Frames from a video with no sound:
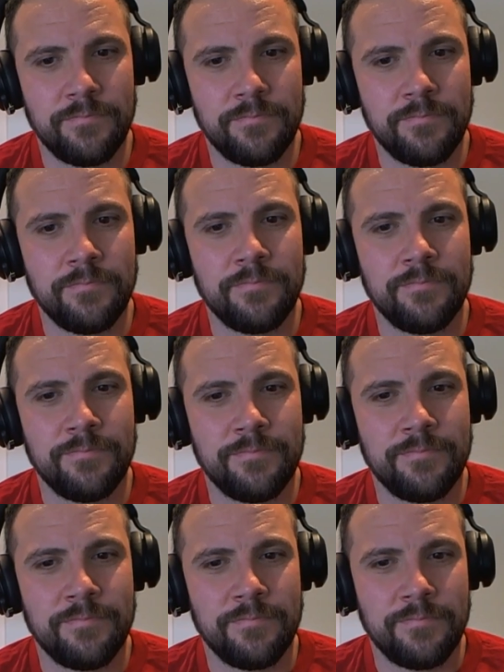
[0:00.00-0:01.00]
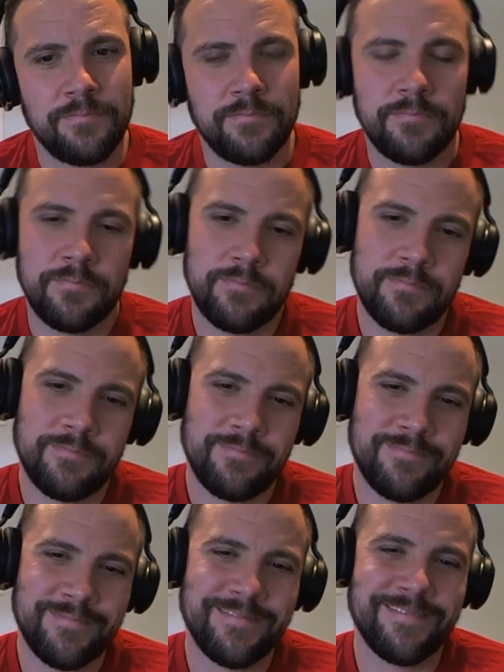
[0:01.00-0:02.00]

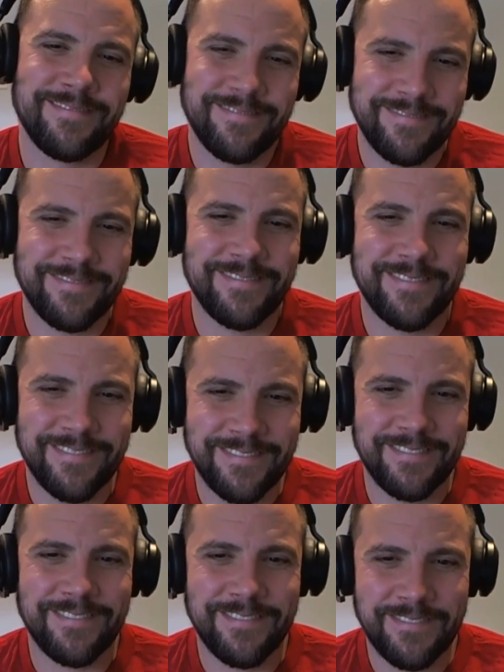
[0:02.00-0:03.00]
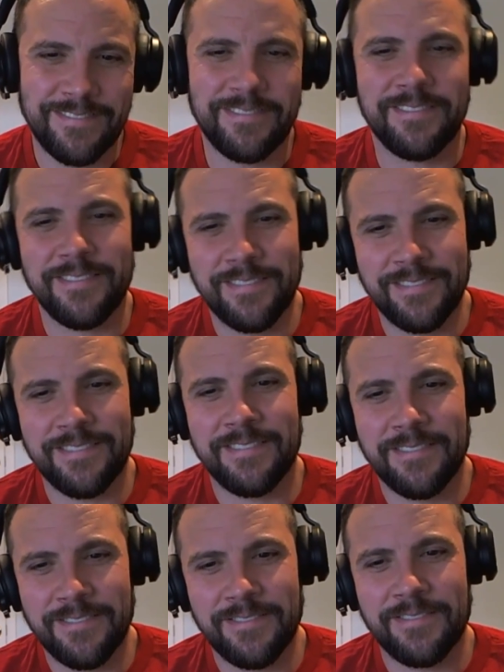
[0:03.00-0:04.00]

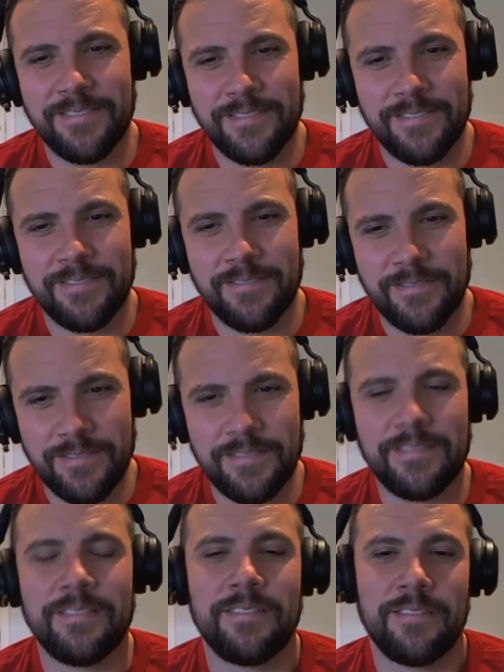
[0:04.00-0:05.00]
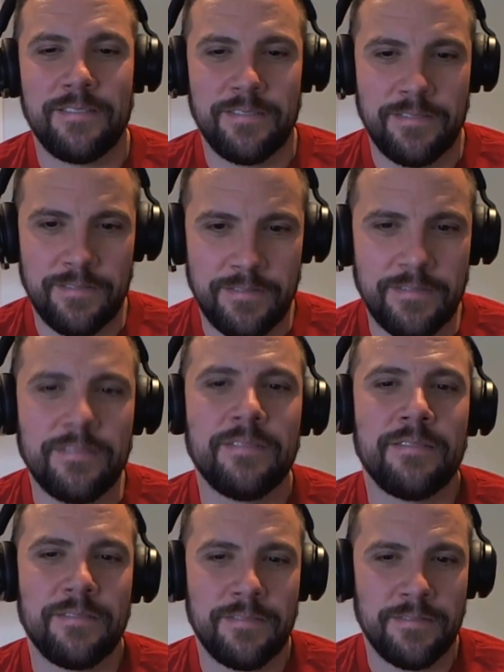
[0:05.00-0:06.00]

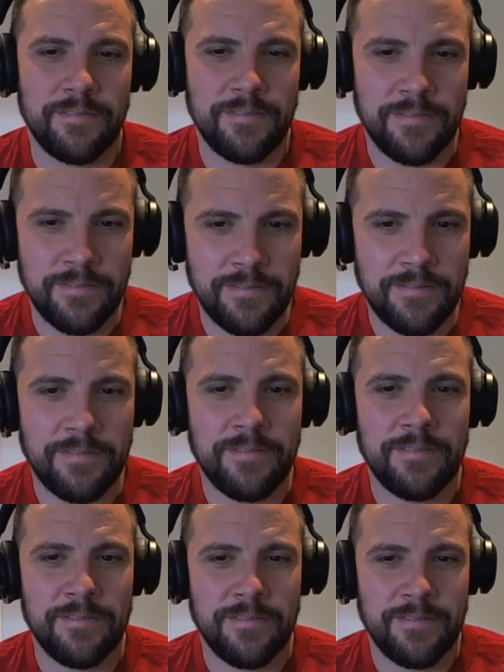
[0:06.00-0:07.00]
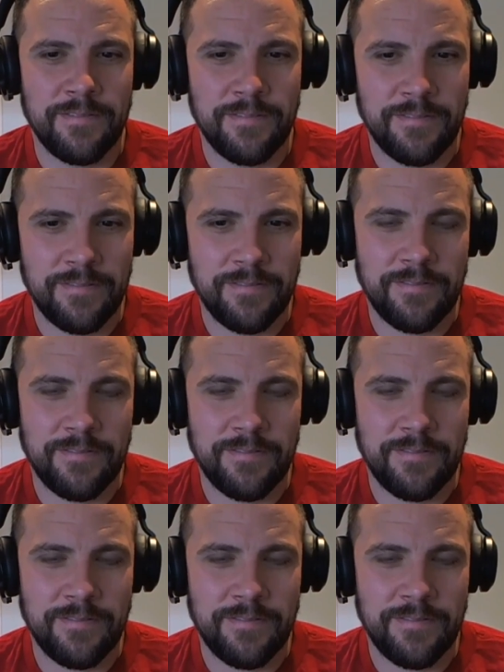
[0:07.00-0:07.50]
[no speech]